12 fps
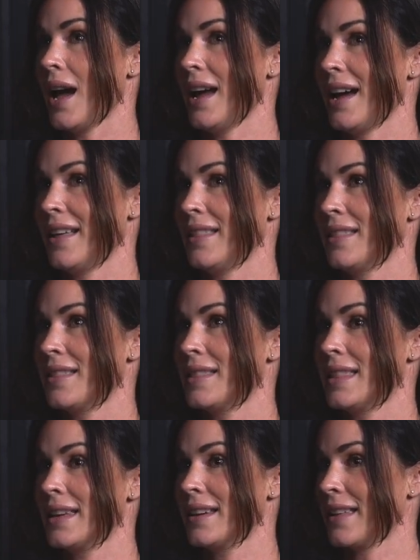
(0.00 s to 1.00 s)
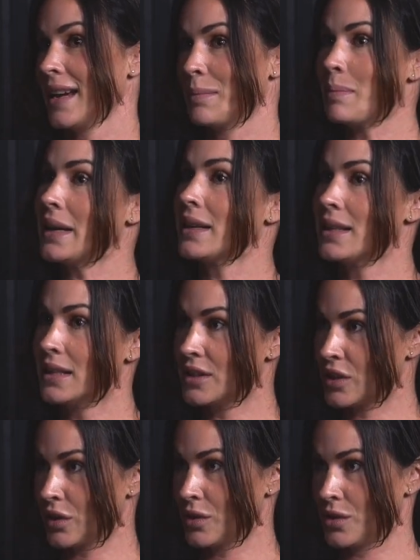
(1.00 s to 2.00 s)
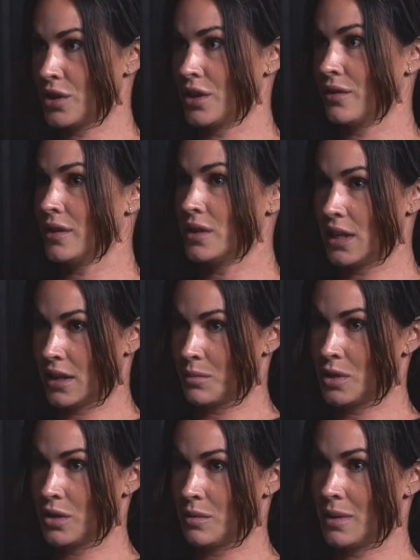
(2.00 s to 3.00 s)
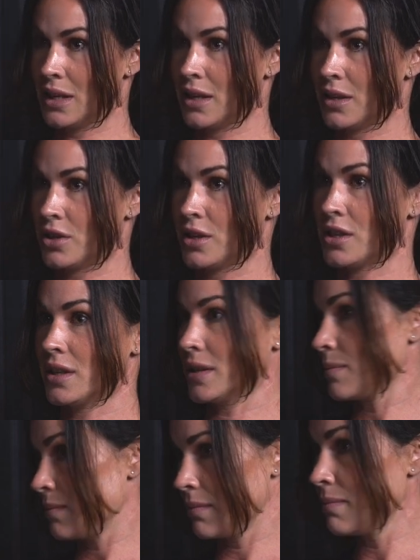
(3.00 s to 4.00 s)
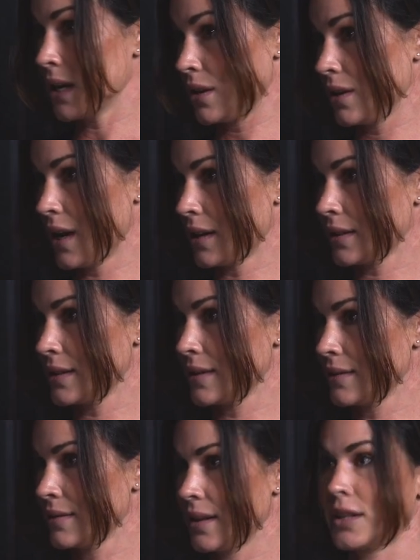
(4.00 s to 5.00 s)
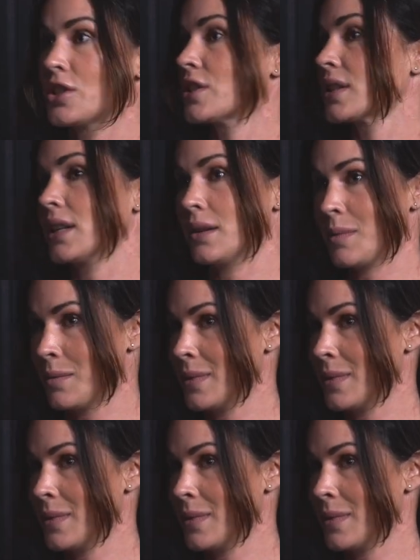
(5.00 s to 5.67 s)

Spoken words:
And the like Band-Aid solution if you take them to a pediatrician is Miralax. Like, just get them on